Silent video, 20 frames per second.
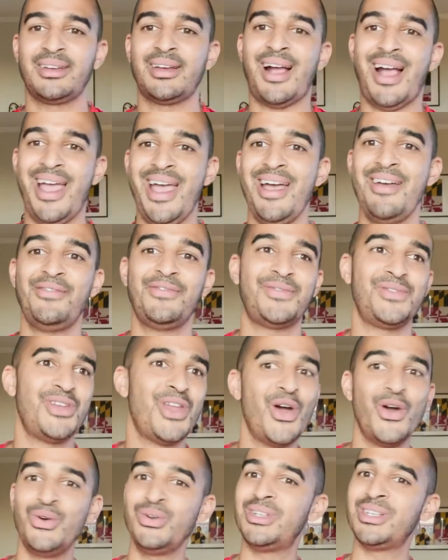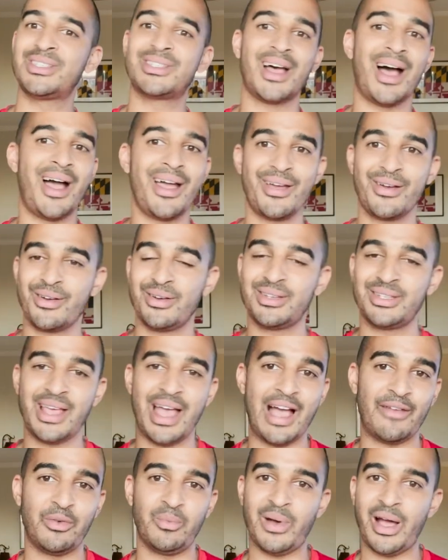I have no desire to
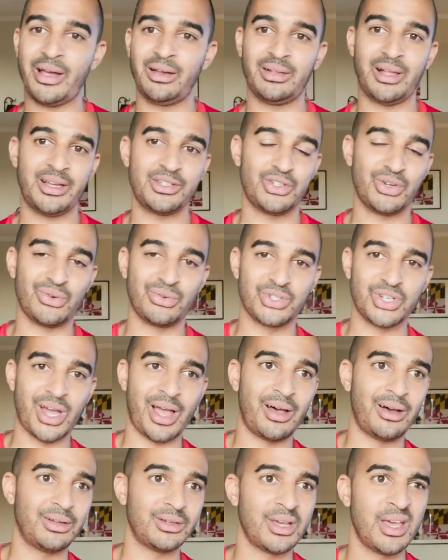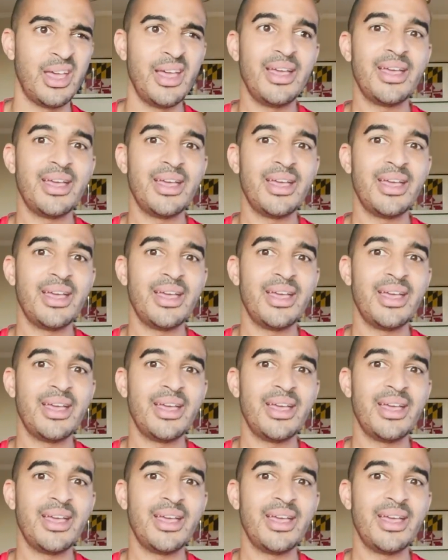have a biological child.